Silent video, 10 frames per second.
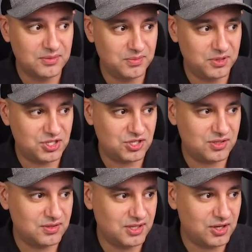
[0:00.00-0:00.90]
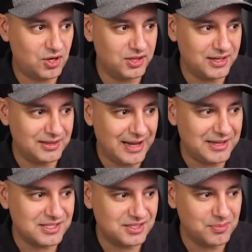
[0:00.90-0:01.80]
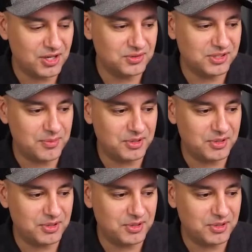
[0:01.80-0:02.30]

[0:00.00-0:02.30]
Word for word: which they call it a legacy model now,